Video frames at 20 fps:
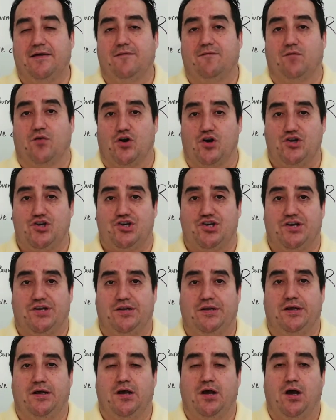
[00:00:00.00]

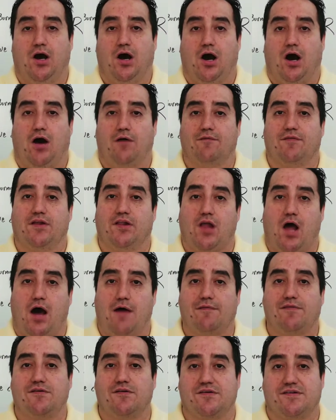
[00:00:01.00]
version of the
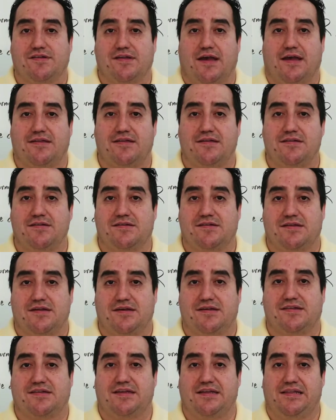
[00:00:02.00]
law of success in
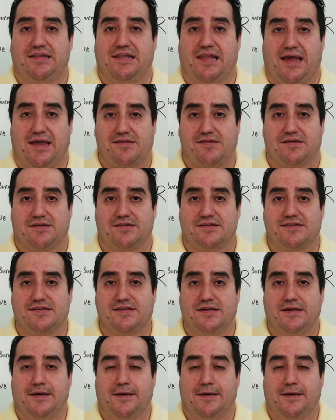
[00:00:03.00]
16 lessons.